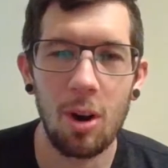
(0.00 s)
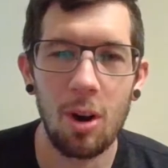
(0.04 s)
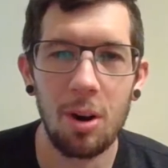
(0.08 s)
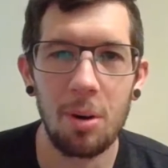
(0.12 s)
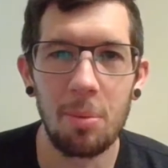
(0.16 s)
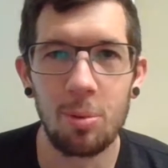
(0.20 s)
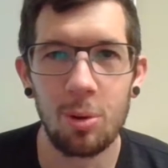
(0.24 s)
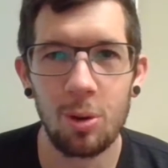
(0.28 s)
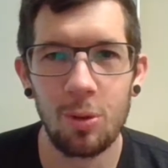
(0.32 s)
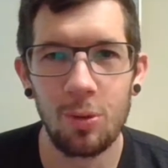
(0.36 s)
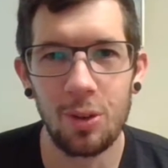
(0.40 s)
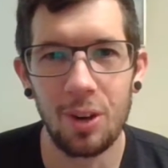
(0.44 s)

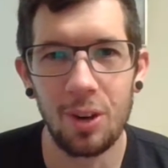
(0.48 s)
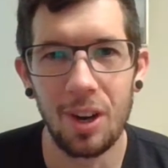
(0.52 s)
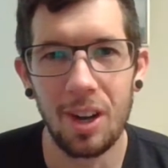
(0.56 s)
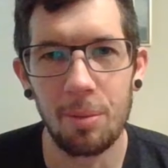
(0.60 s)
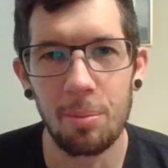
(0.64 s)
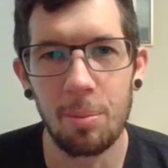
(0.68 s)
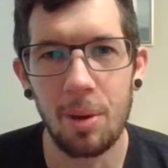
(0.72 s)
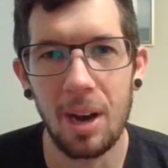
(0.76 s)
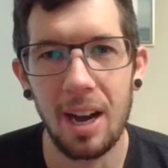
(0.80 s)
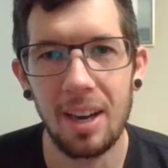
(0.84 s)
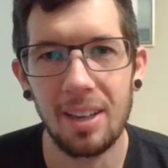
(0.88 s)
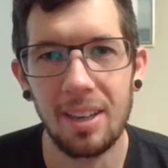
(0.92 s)
Improve Your Health
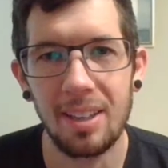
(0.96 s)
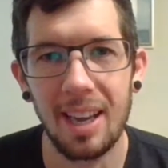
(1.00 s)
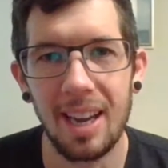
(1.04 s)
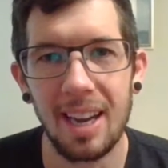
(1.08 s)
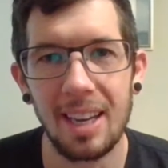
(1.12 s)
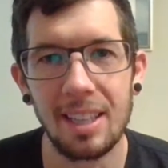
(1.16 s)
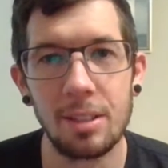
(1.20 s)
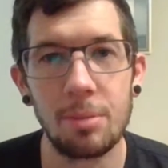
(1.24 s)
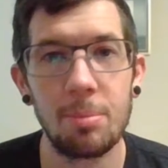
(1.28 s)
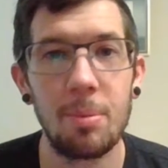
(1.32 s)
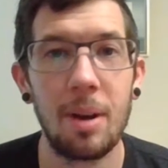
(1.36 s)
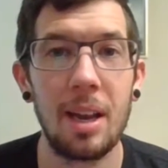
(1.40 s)

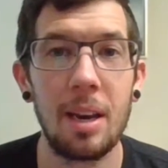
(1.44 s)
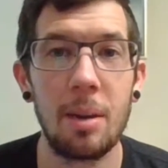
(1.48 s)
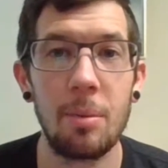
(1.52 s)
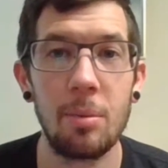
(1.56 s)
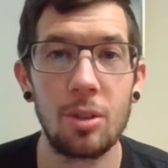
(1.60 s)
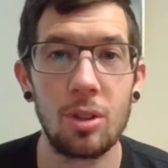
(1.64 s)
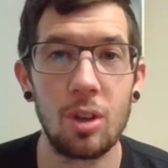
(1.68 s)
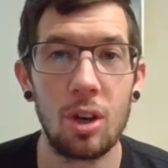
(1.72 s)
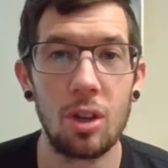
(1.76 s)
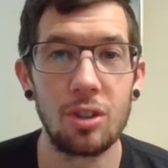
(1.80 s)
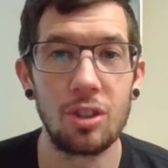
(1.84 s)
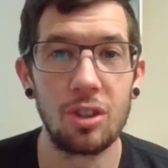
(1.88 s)
podcast. My name is
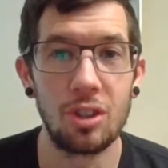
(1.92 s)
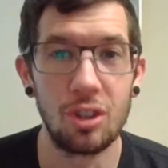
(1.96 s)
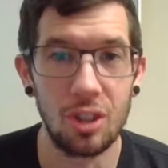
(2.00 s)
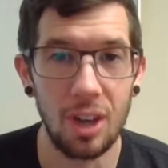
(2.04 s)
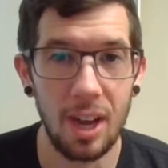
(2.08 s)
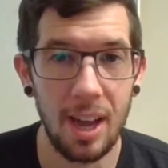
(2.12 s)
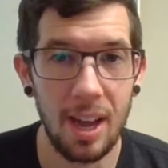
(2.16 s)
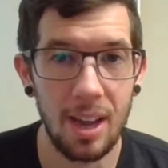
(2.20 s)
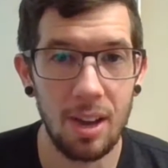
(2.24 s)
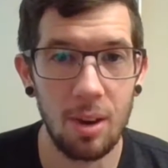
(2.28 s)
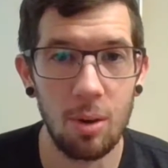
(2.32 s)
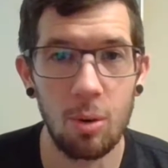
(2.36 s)
Austin
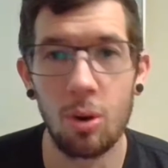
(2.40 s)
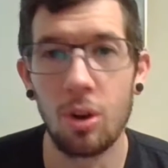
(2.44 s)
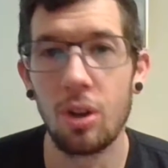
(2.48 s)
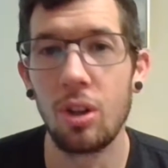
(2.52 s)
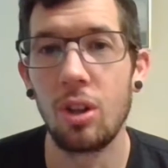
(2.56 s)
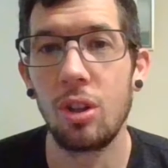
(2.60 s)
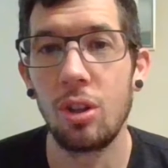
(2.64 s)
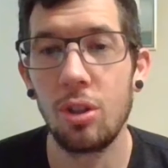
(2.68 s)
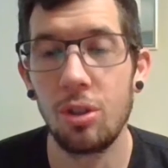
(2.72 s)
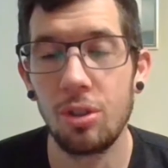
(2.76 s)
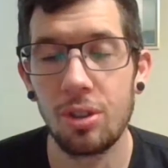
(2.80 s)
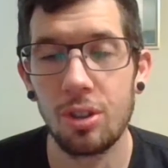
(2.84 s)
J, or
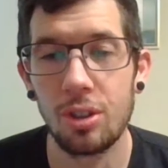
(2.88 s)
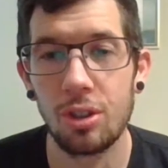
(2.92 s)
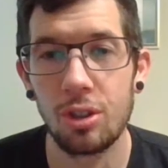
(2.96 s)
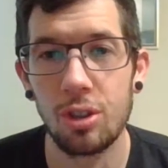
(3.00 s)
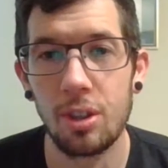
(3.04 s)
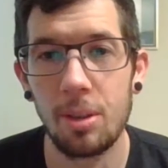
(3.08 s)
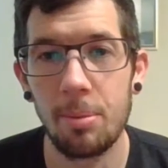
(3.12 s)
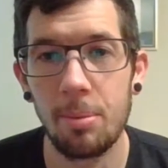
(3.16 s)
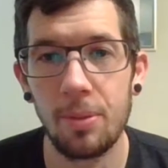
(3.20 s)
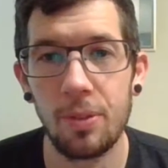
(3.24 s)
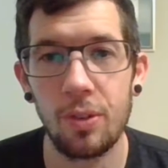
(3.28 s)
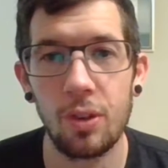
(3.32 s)

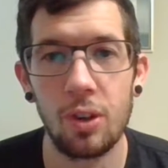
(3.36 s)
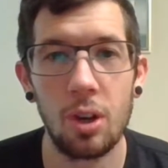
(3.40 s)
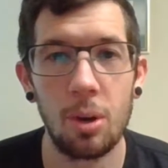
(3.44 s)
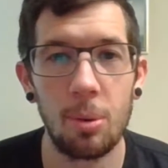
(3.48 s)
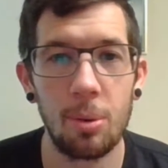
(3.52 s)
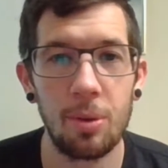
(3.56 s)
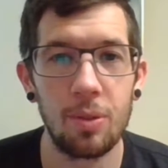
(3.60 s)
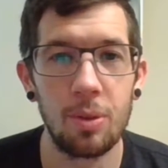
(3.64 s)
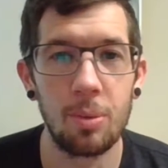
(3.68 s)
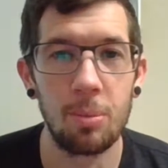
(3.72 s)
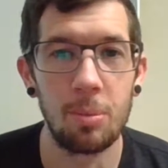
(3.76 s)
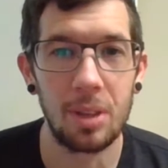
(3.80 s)
hallucinodream if you know me
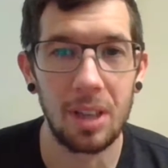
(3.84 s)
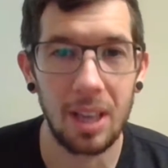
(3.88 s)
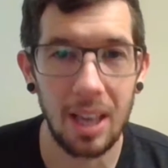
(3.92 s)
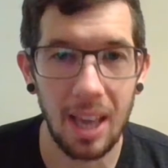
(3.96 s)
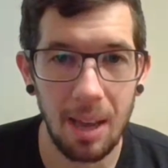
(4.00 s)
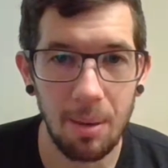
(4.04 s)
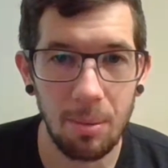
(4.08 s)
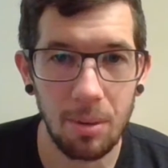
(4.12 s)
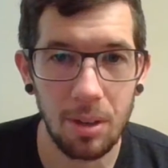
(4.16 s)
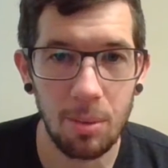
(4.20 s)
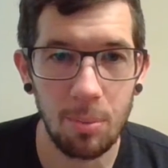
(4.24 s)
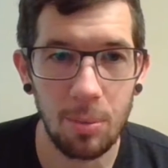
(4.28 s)
from the
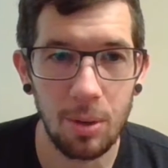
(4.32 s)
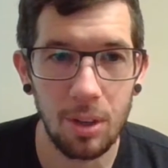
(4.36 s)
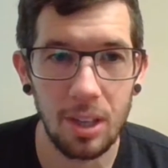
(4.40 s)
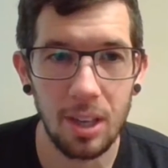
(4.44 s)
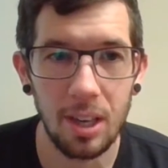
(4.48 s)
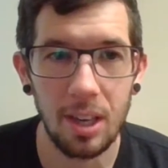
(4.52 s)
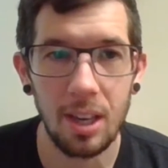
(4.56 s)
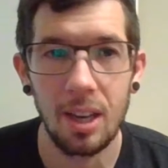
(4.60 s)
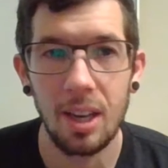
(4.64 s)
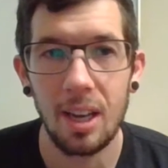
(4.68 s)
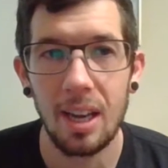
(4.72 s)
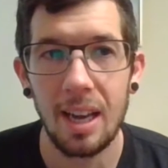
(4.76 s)
gaming
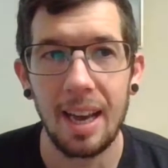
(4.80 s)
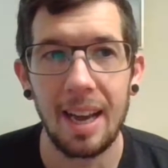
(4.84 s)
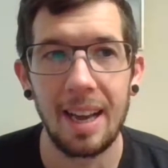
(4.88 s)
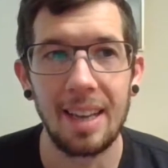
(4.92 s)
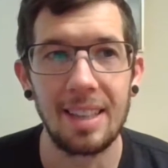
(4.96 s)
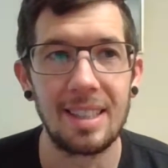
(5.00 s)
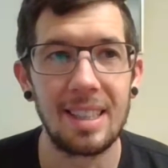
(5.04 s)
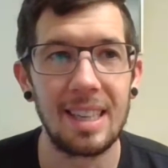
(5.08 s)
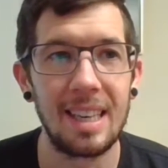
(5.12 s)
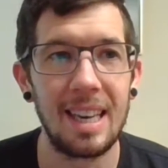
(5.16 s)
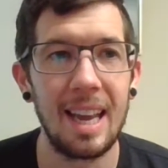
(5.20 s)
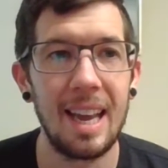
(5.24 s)
community, and
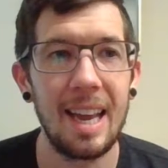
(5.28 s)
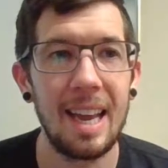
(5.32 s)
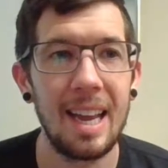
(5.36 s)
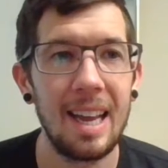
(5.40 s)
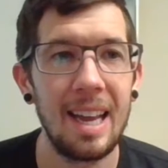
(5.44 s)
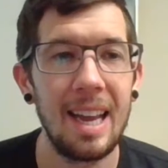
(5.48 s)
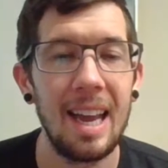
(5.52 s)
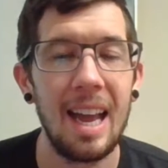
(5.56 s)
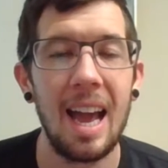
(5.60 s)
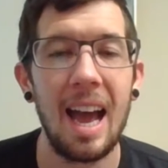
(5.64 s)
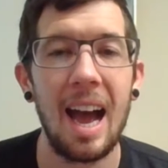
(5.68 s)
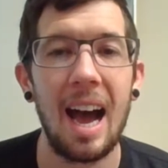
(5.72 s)

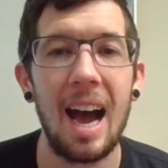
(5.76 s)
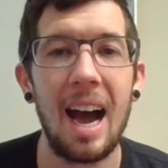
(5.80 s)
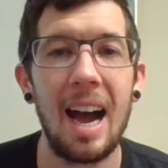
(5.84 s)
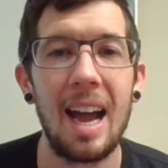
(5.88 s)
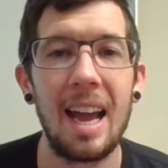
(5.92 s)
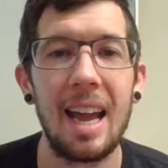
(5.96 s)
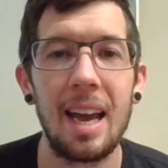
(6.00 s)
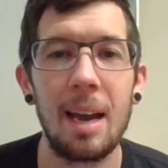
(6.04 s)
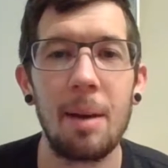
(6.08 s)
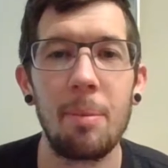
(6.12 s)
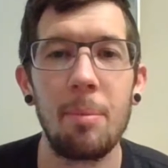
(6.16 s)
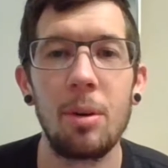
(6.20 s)
today I
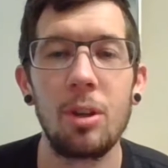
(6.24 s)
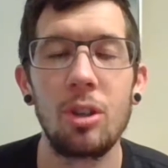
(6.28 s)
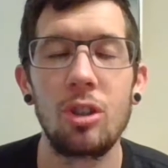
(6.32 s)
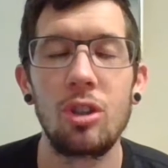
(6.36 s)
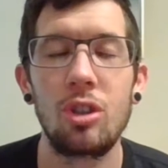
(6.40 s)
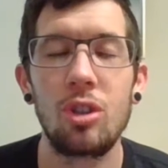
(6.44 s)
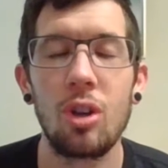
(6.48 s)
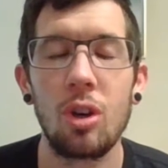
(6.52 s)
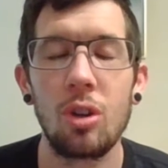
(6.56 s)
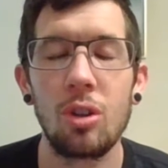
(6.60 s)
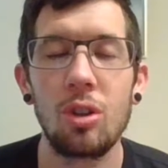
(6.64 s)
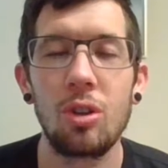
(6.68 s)
am
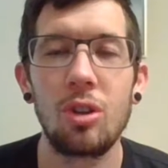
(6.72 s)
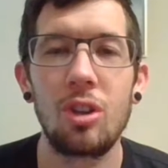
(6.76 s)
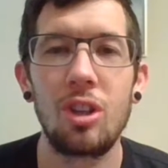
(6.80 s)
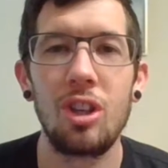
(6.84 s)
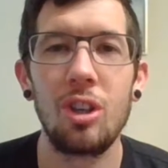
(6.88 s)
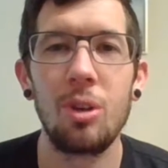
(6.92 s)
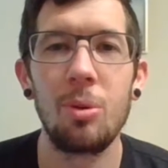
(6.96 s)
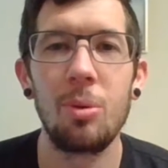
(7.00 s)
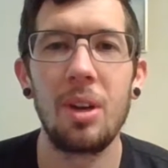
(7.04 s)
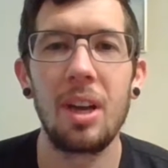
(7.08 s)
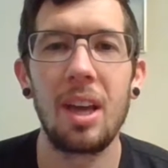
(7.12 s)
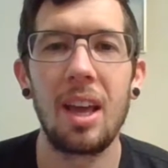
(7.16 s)
solo
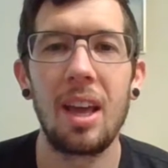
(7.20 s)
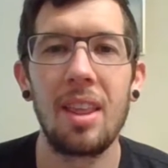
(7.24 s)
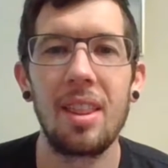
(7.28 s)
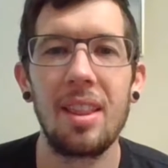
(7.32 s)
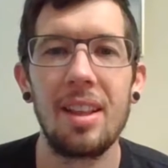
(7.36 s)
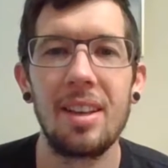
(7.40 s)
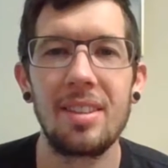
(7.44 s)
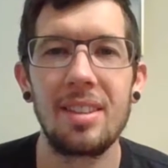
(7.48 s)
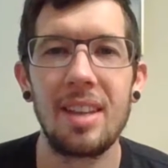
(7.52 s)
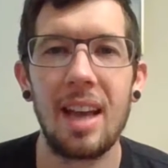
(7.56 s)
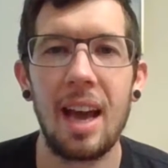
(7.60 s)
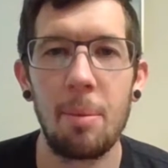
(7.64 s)
queuing
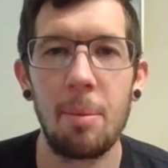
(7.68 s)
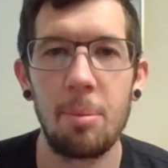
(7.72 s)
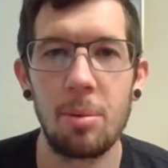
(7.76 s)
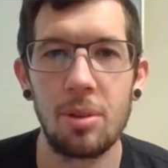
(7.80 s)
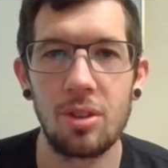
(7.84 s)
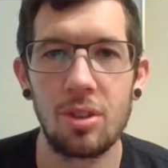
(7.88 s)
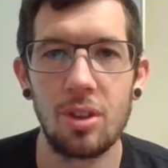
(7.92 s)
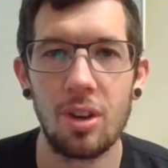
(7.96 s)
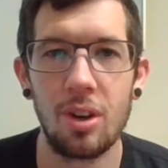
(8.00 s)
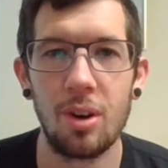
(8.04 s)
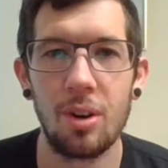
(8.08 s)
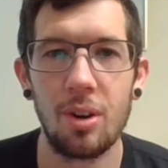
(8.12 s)
this
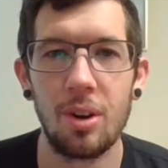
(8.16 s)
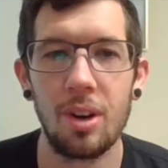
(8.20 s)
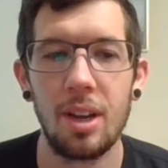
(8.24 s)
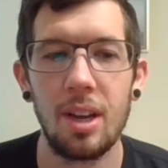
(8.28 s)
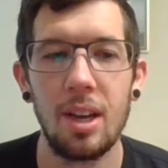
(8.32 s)
episode.